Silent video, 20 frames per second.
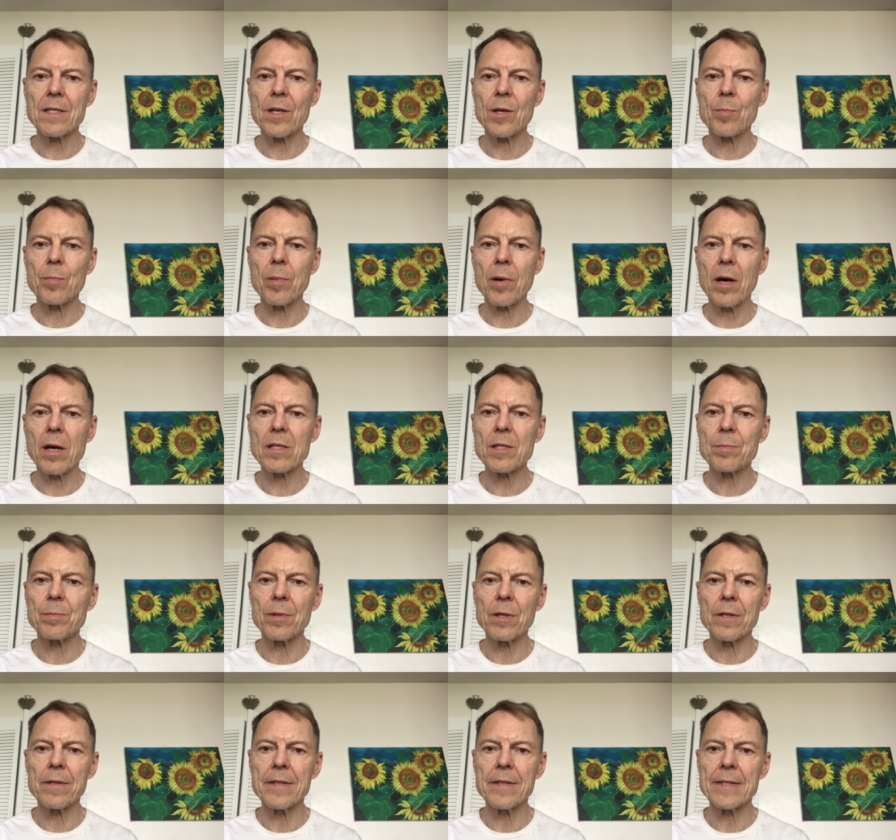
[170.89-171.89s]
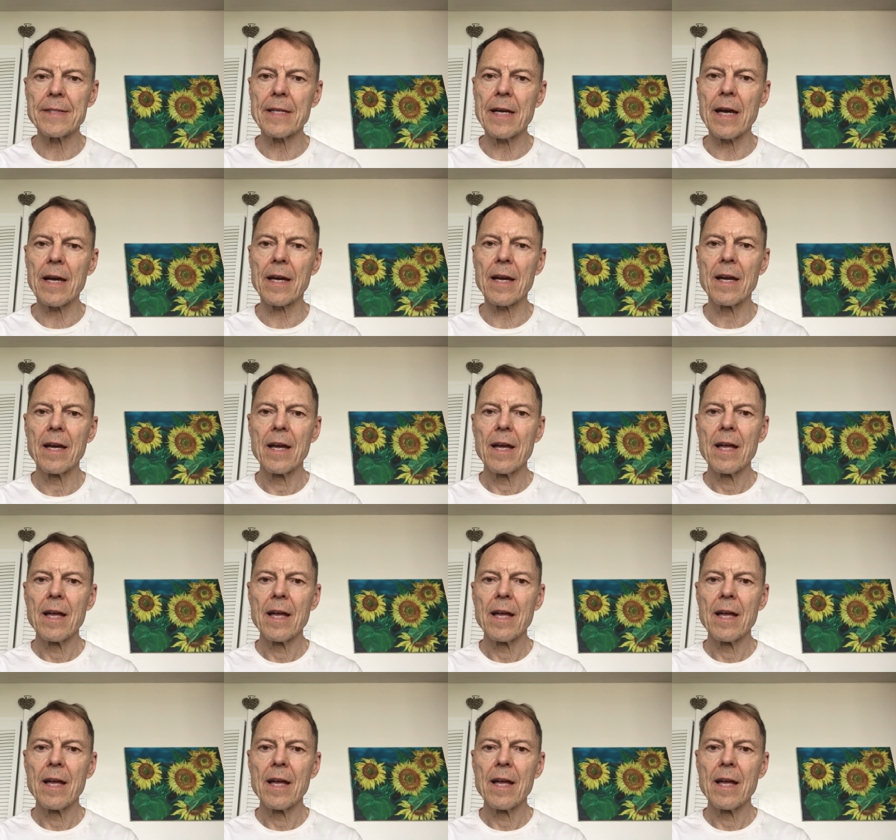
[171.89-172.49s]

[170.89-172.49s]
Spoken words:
are possible in the deck